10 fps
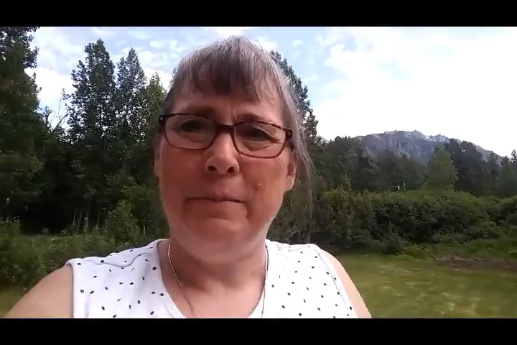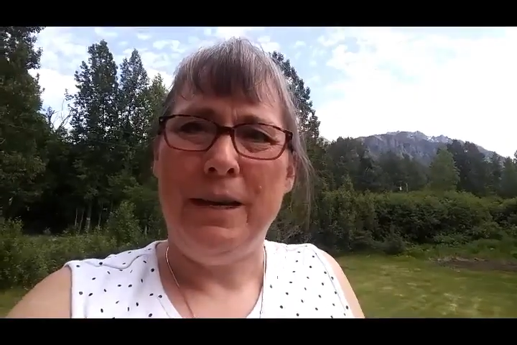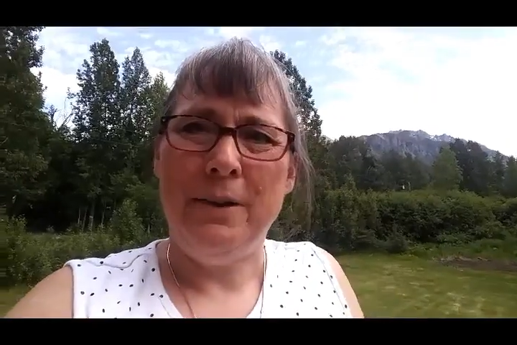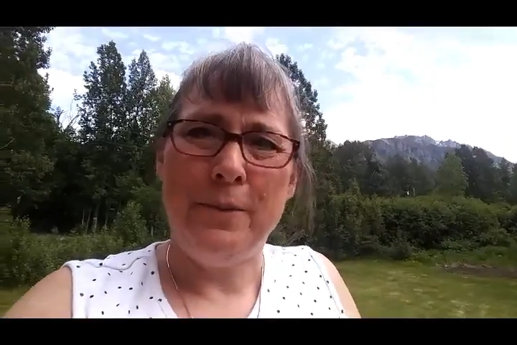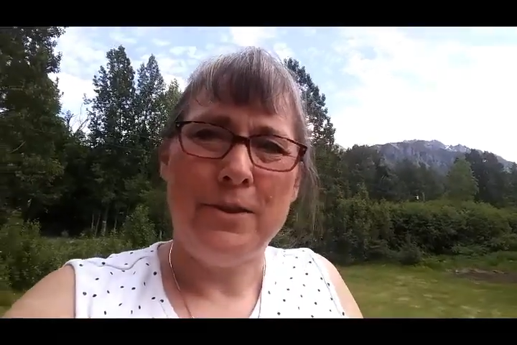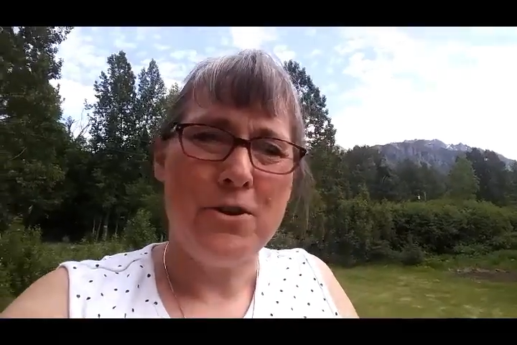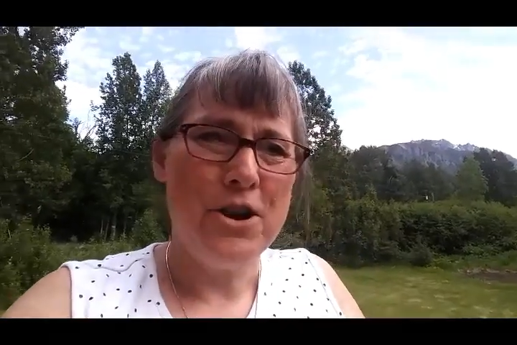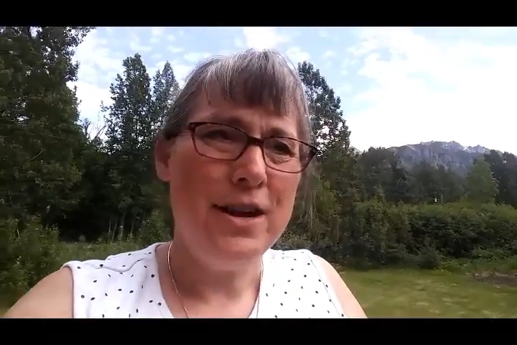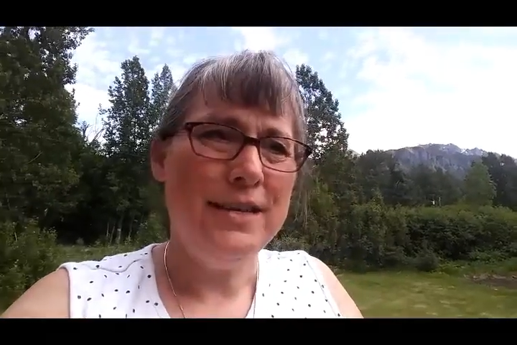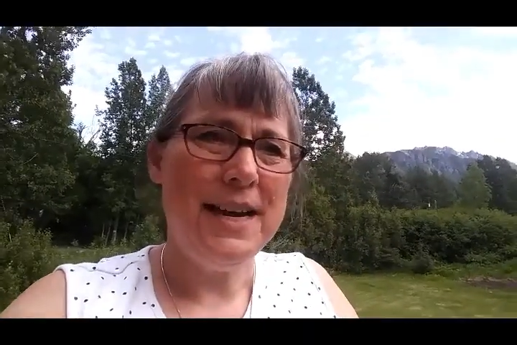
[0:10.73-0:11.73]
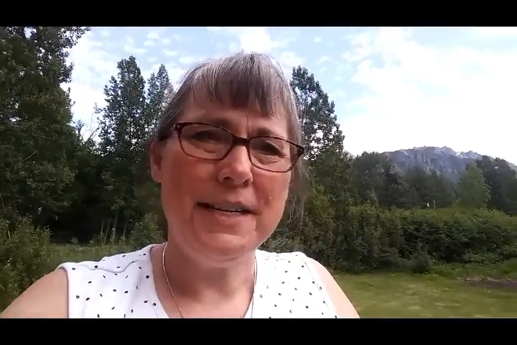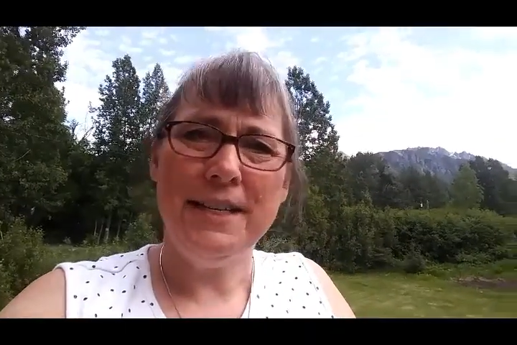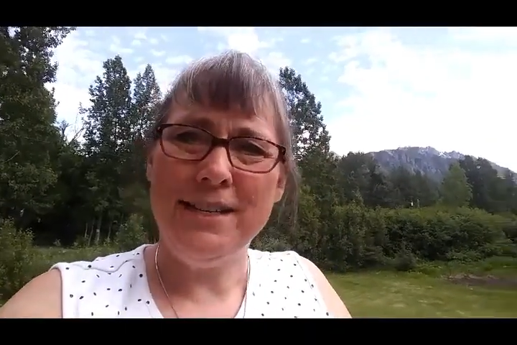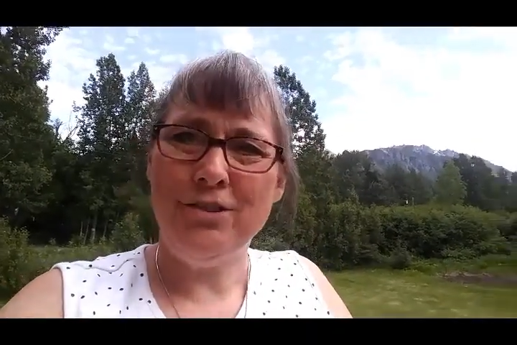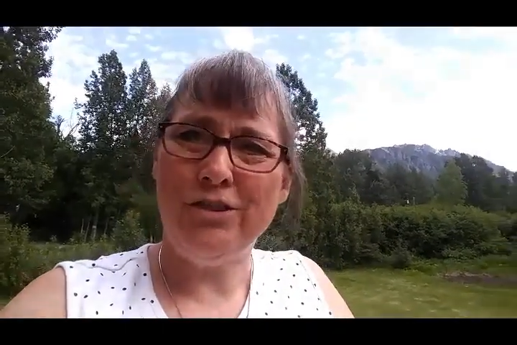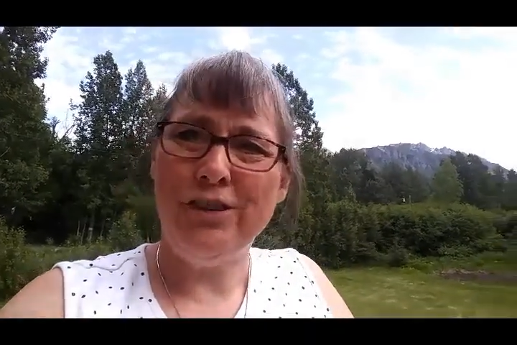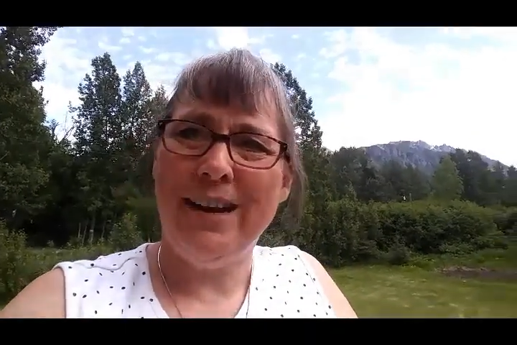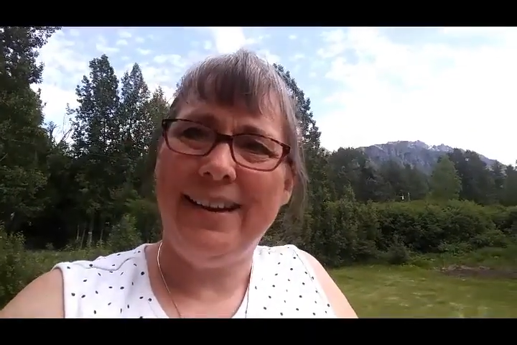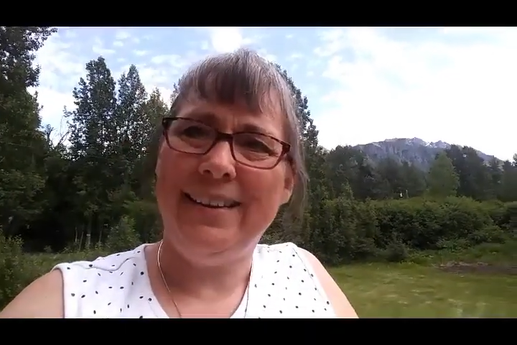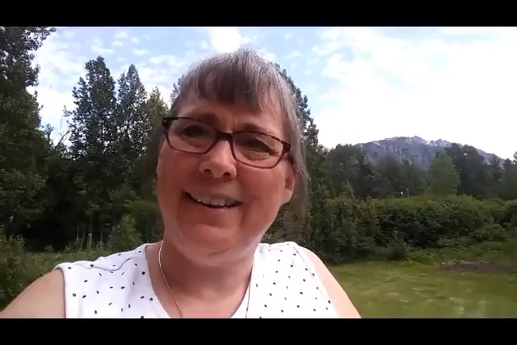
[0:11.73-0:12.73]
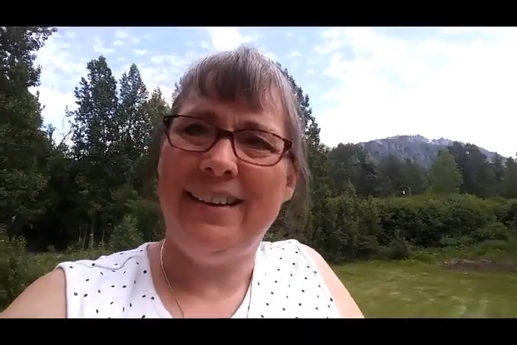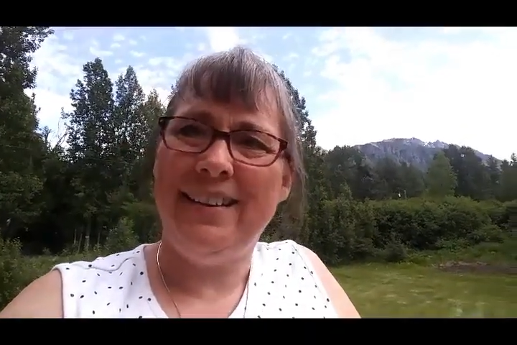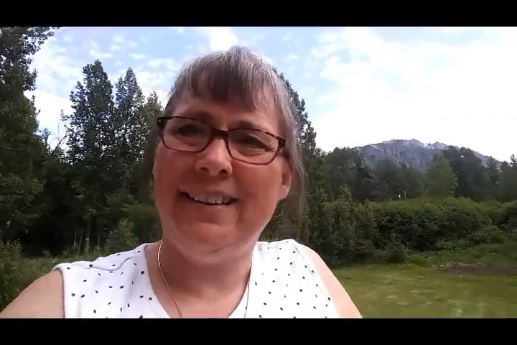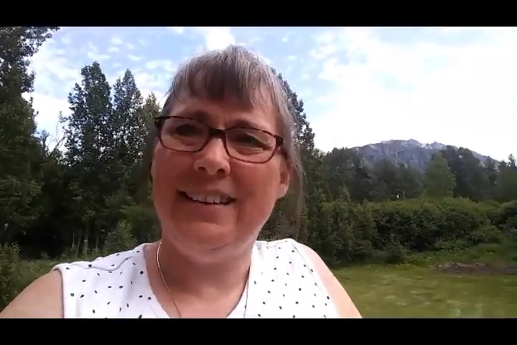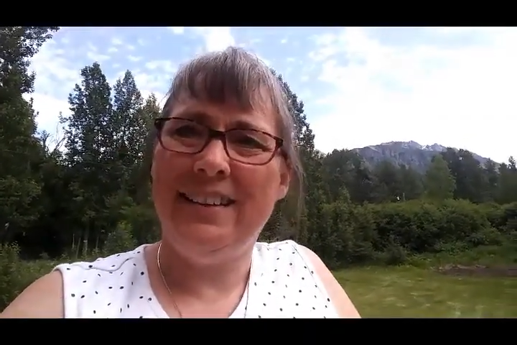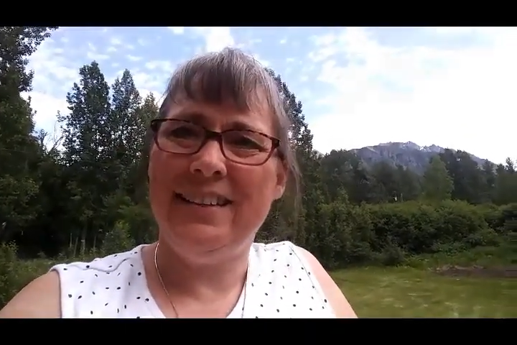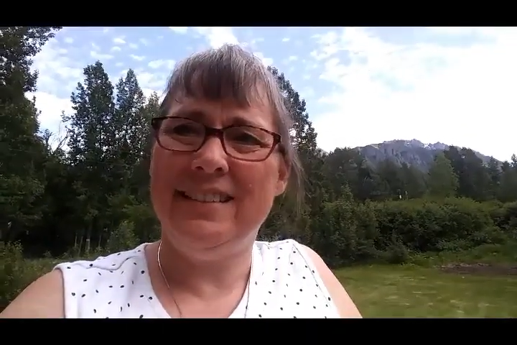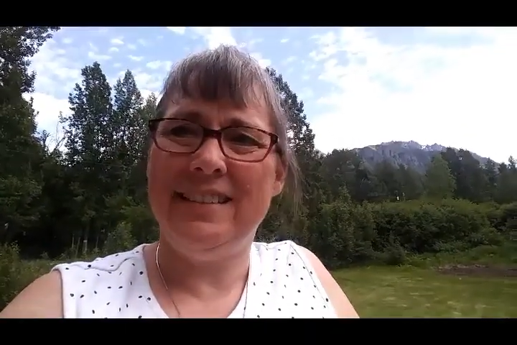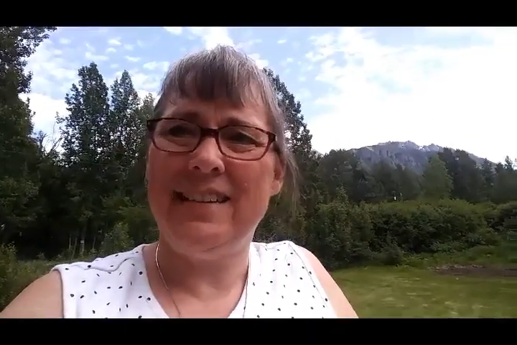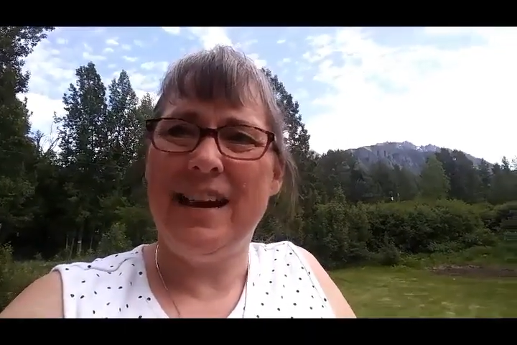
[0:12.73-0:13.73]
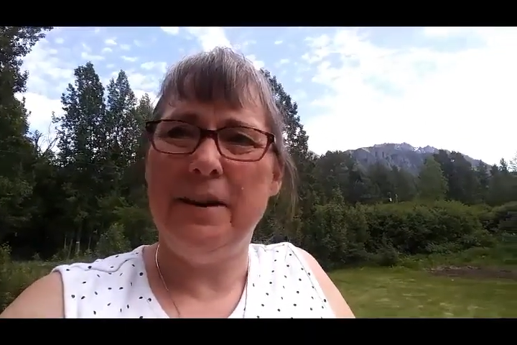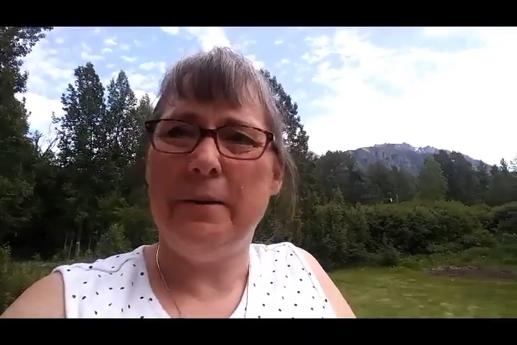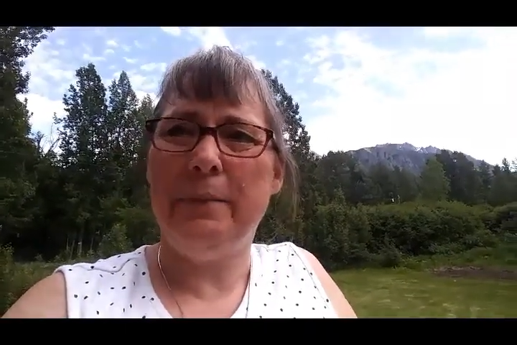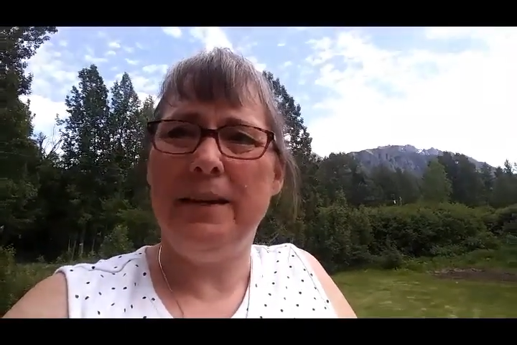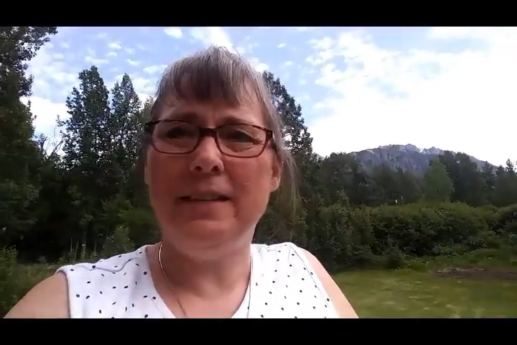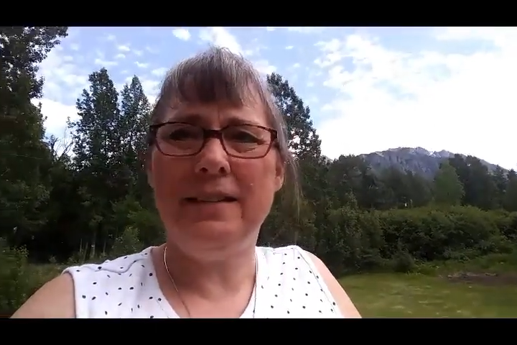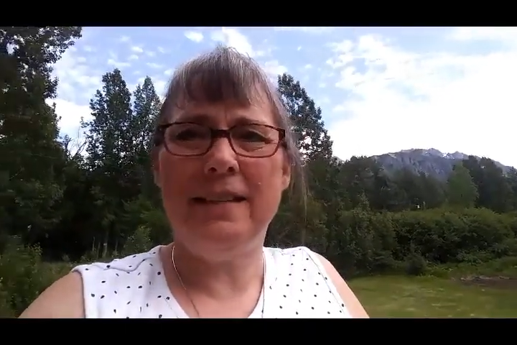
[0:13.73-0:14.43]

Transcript: meeting with our contact teacher and getting the kids' I L Ps